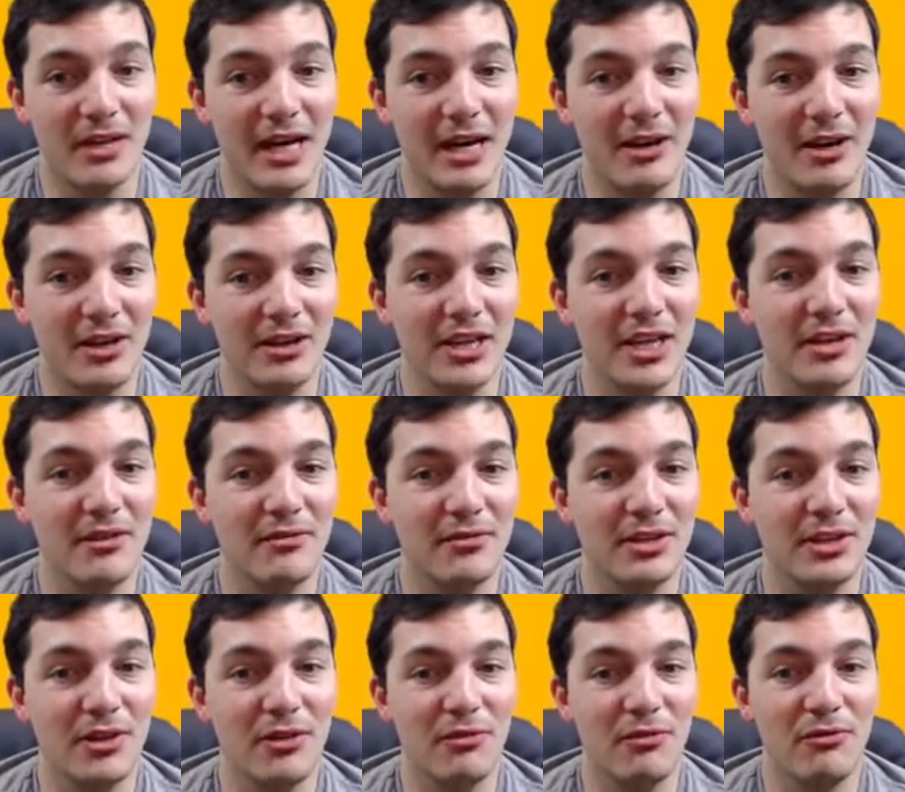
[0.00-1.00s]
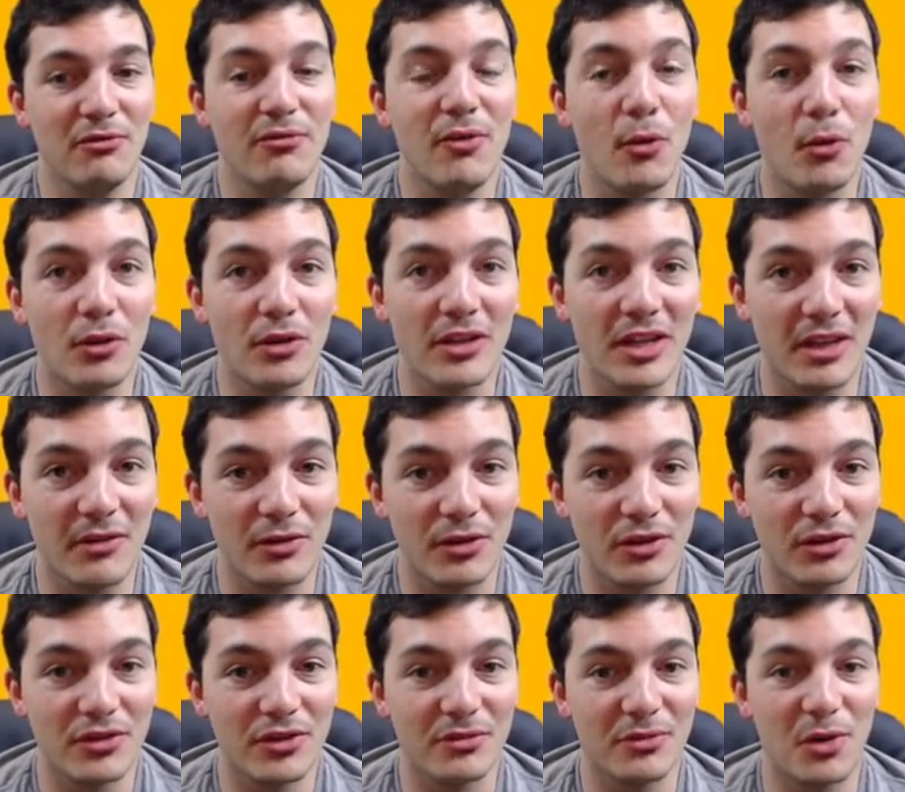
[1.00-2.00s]
now I only have, you know, four
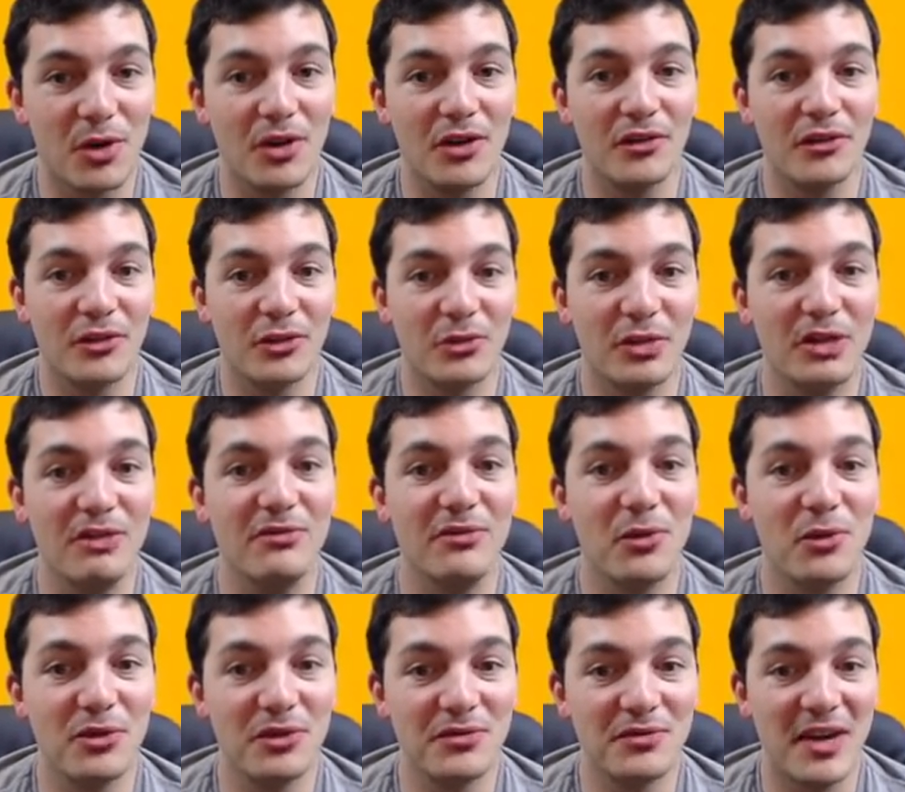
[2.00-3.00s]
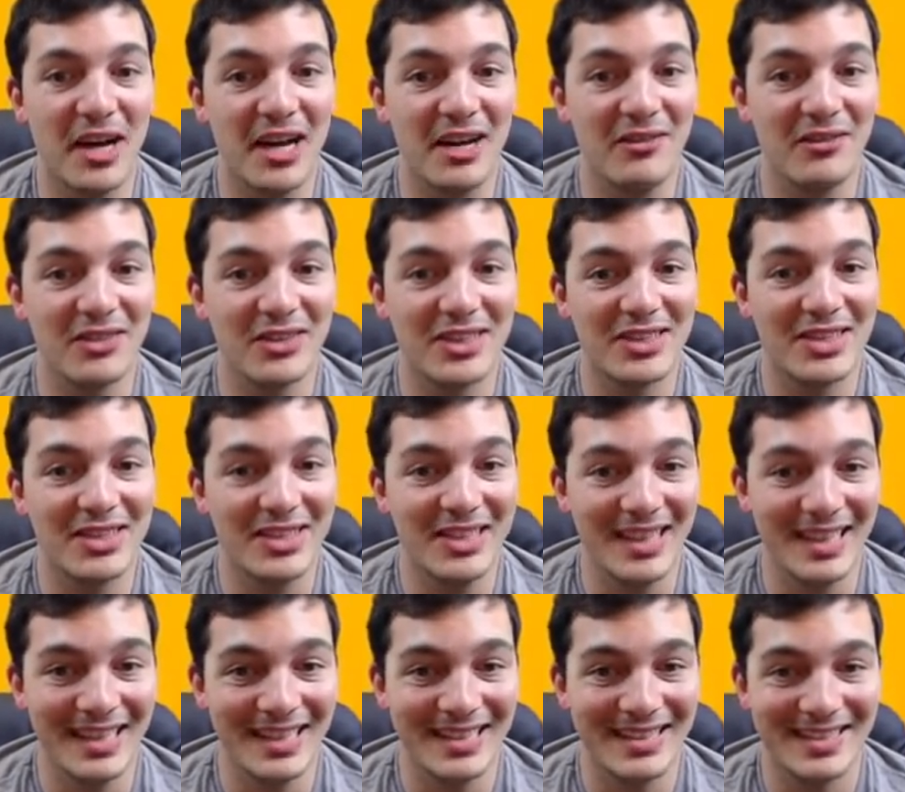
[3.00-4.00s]
levels of walls, three, fours, fives, and
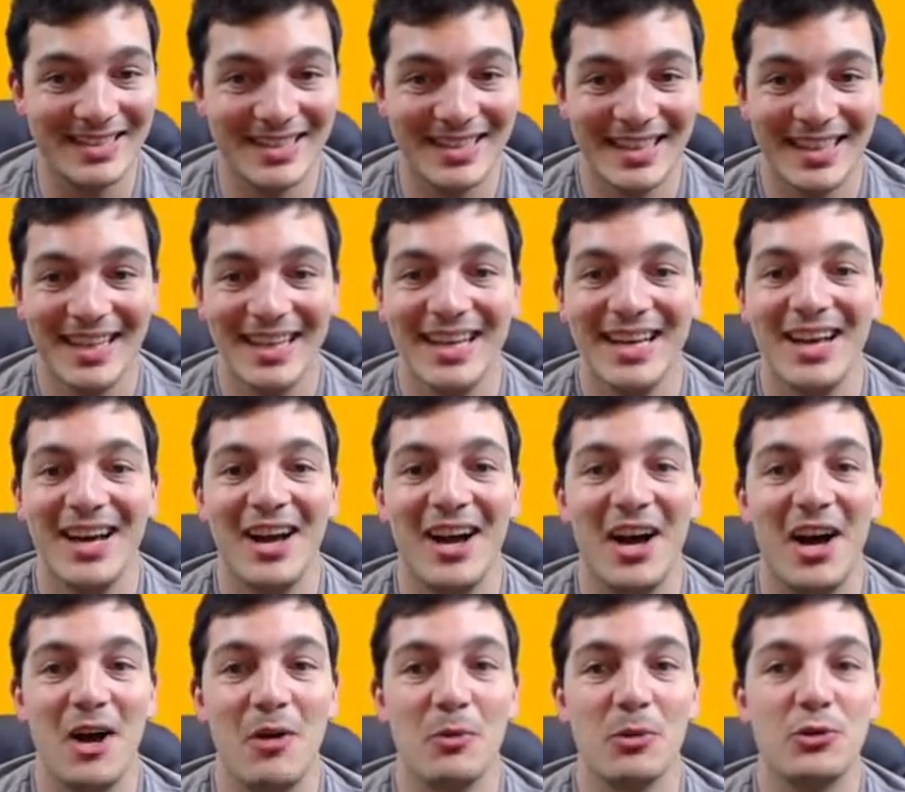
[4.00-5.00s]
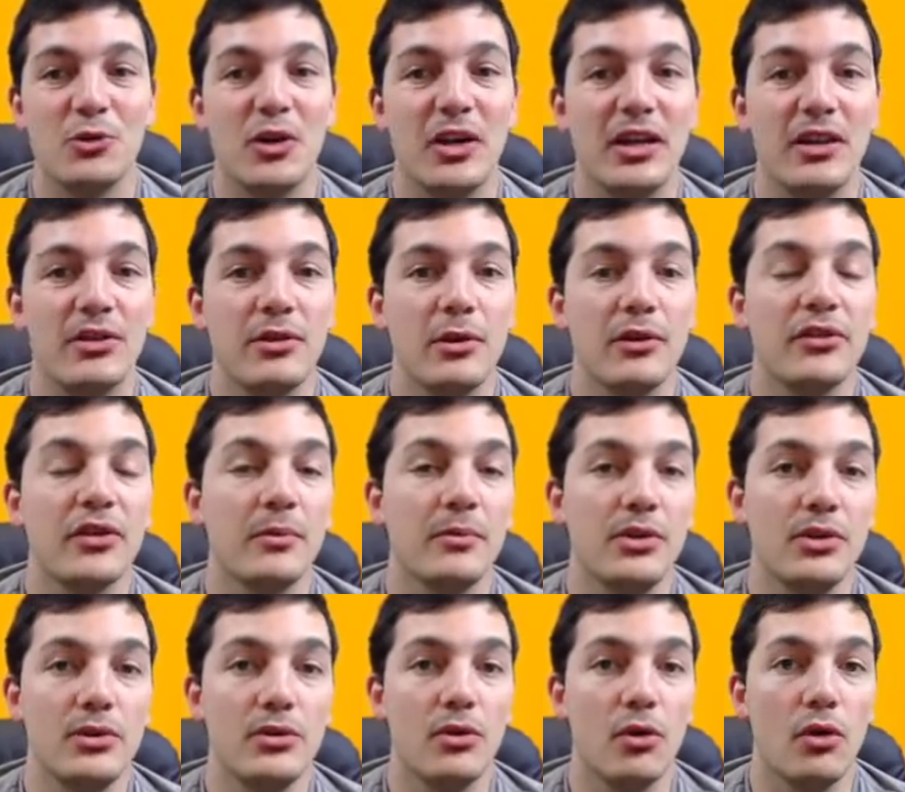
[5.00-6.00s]
six. Uh, we'll try to throw some
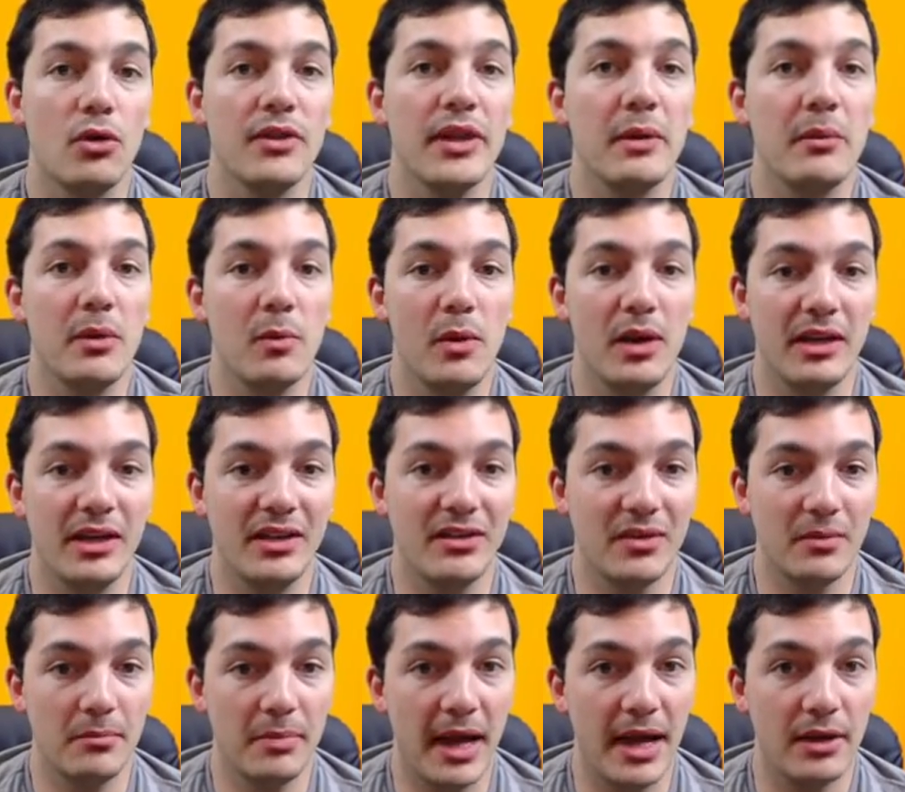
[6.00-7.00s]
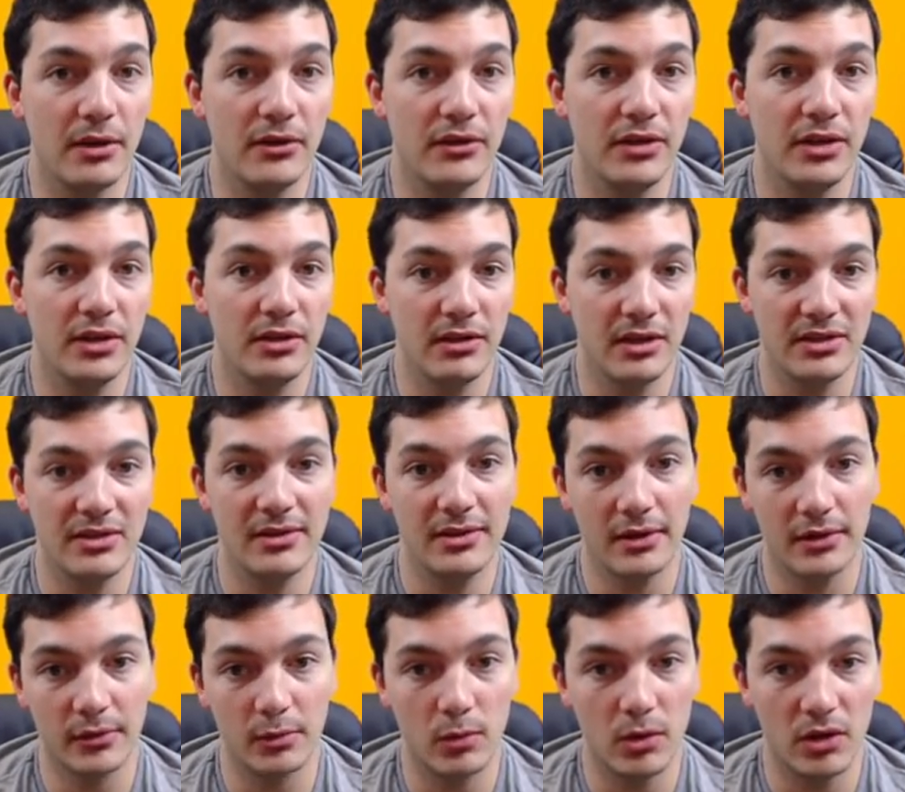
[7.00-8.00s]
new gold that we win in some battles here into
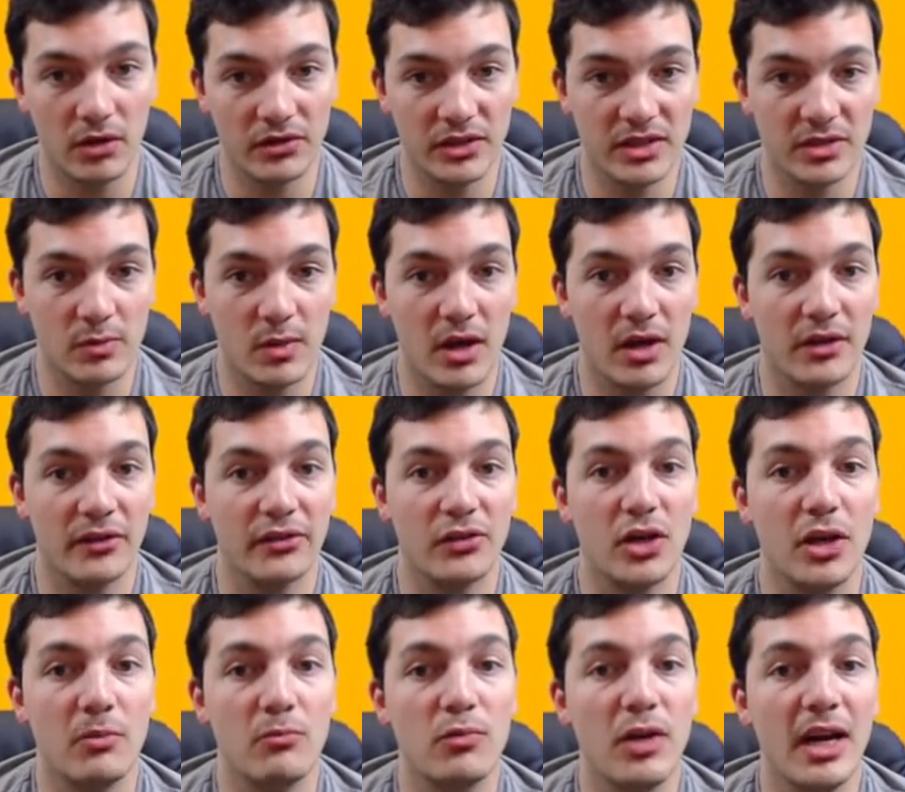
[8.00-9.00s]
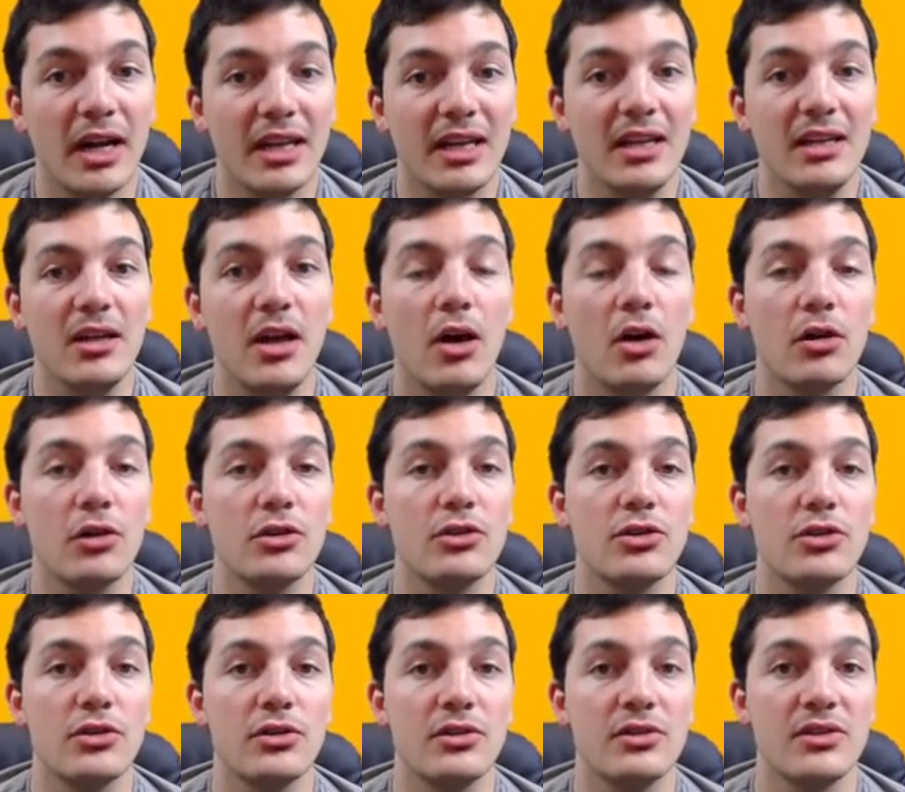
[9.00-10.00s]
those walls as well. So I'm rocking
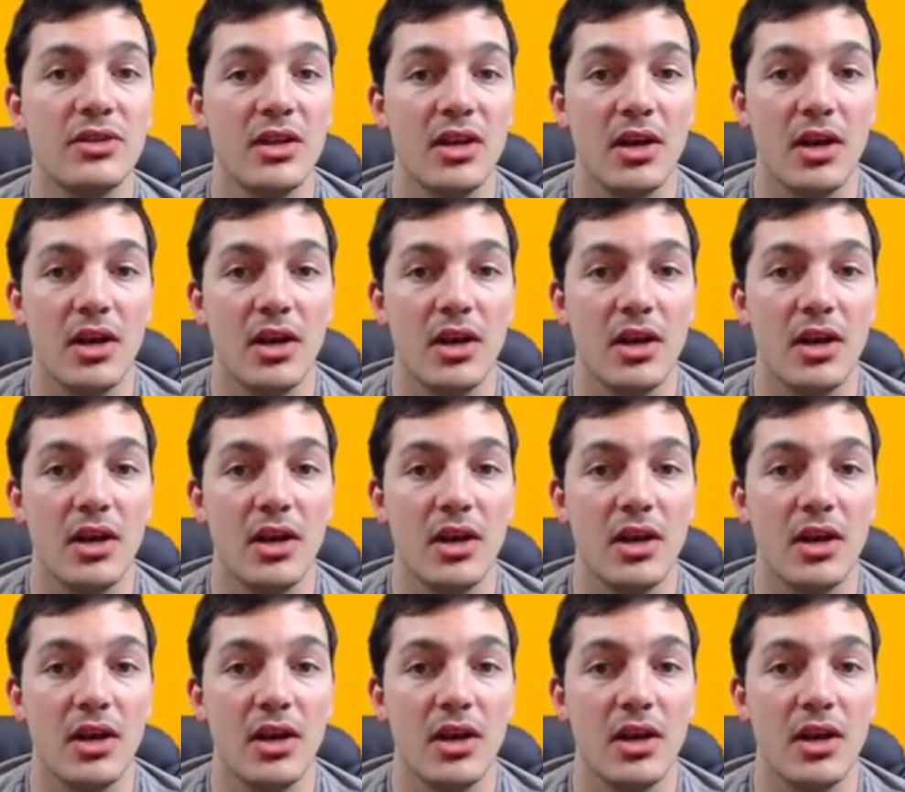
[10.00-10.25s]
archers,